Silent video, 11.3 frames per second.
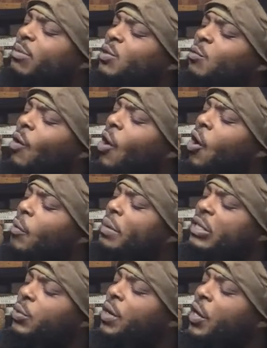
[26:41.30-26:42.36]
a wall
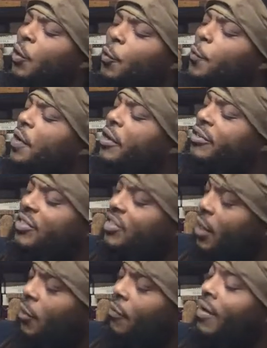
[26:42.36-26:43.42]
between her real
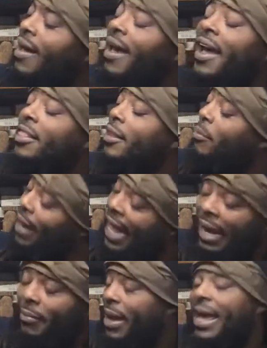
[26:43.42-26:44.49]
self and the
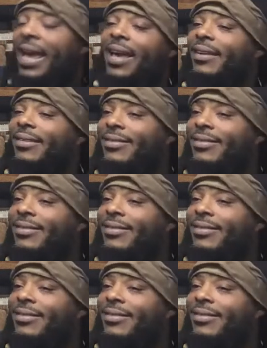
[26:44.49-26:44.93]
black man.